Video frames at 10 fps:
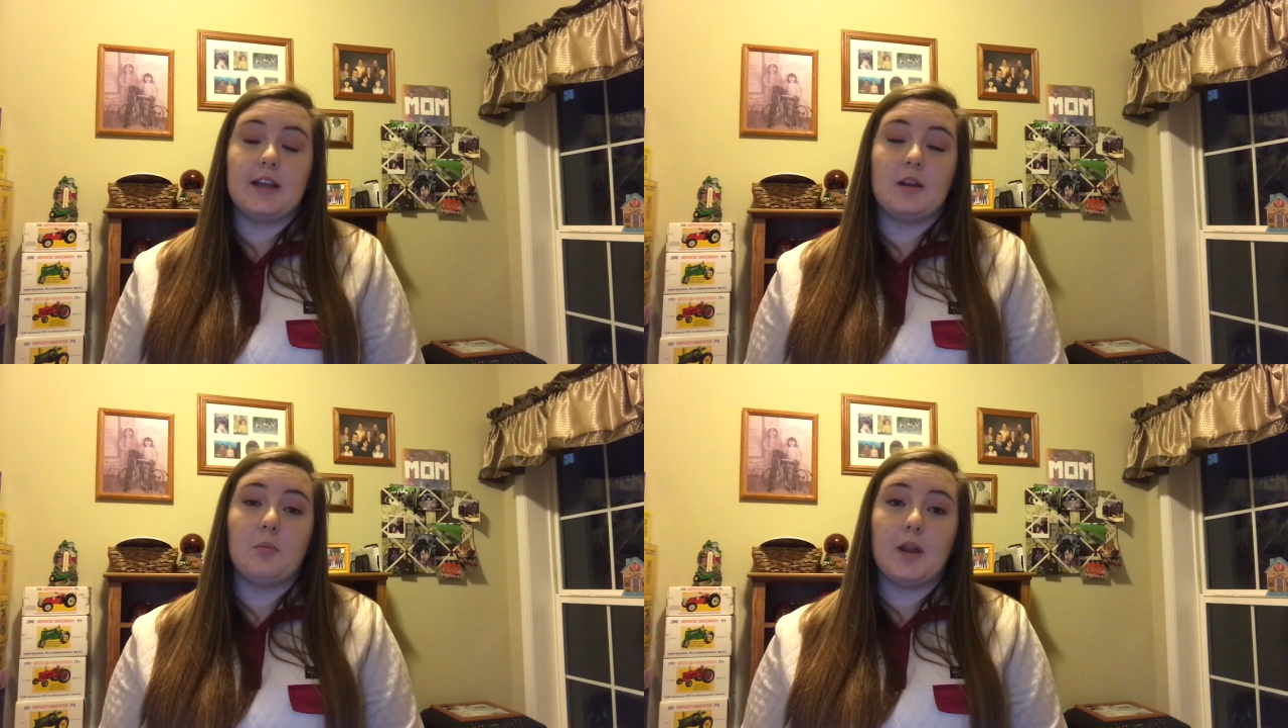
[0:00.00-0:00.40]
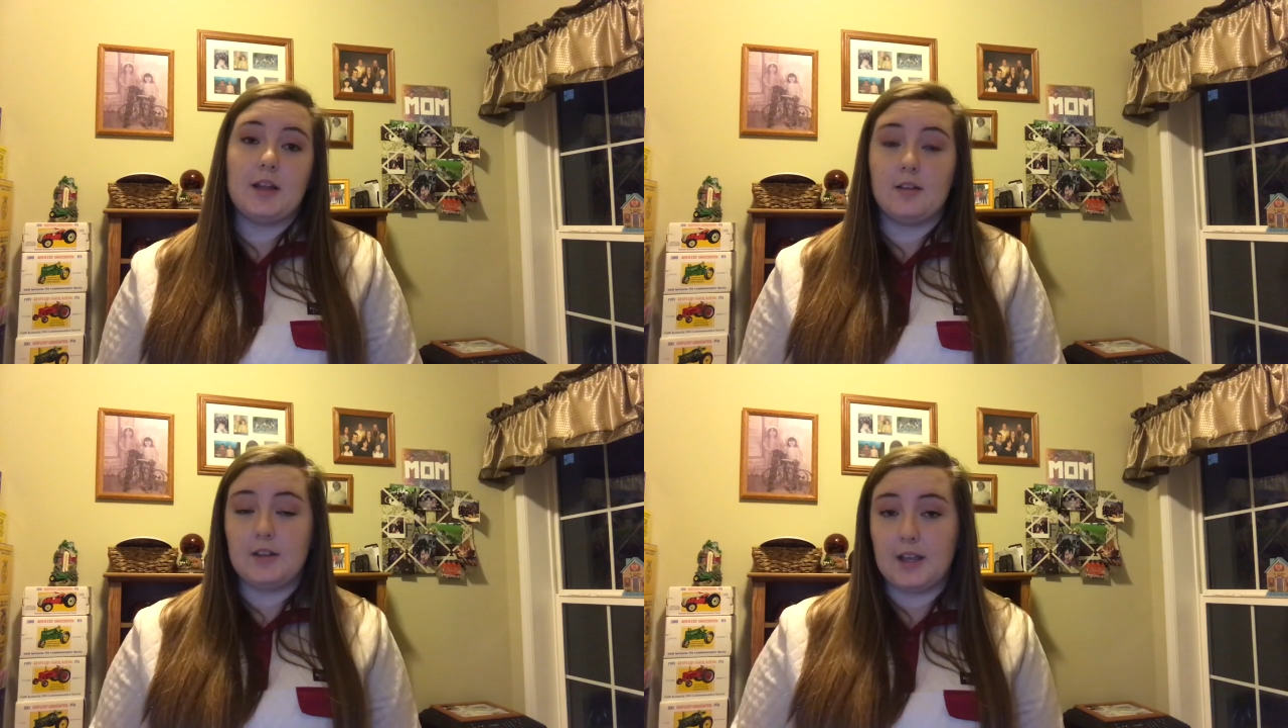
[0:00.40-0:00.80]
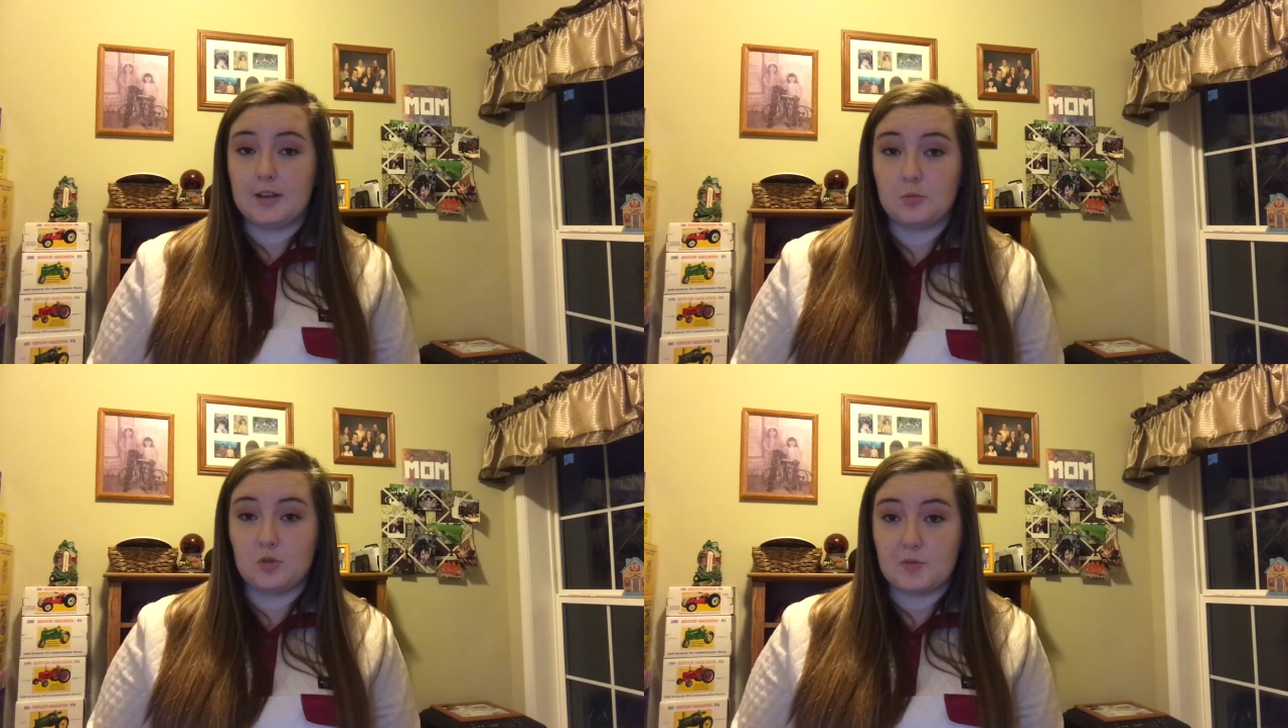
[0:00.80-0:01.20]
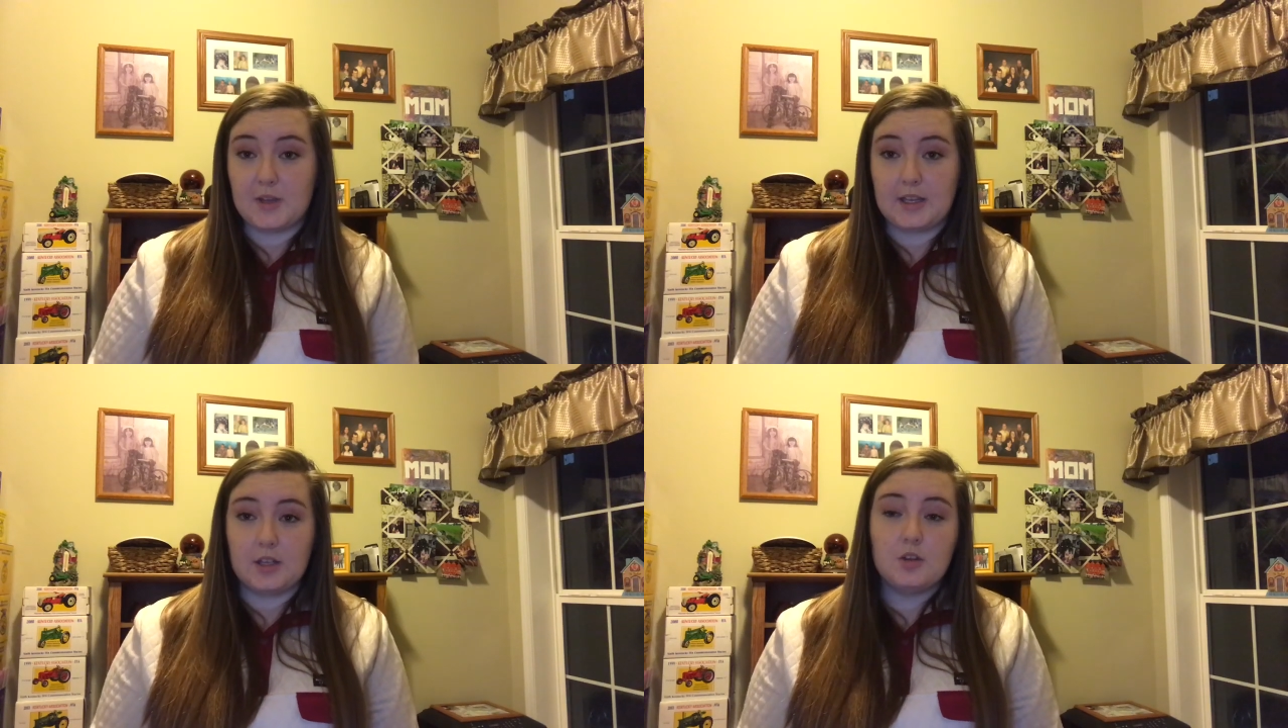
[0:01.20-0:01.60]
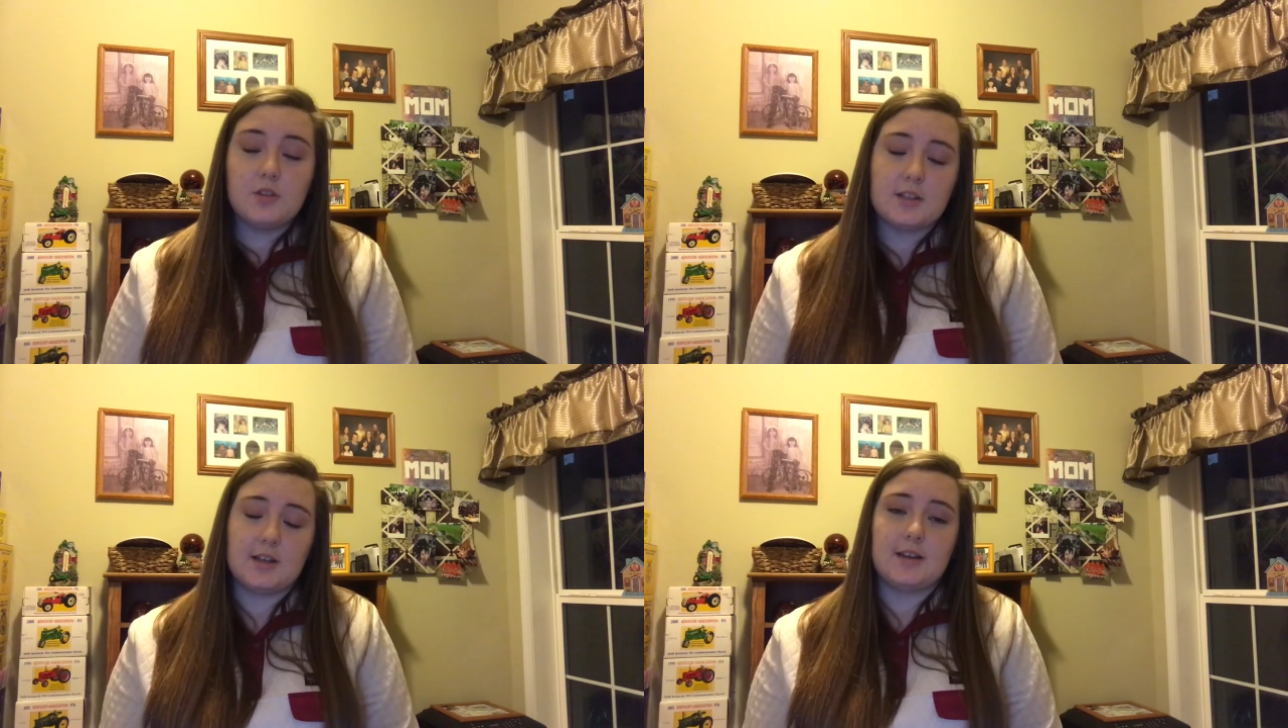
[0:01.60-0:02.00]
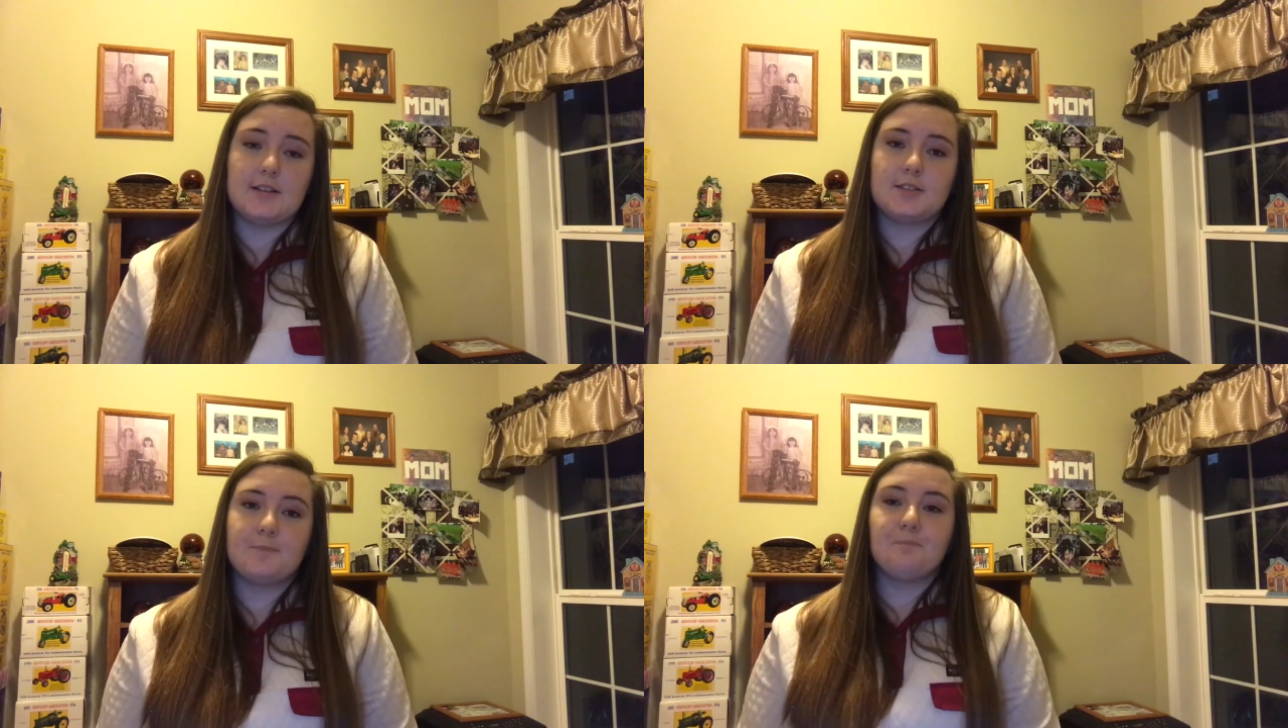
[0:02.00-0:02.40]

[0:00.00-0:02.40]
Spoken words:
in many of the animals being euthanized.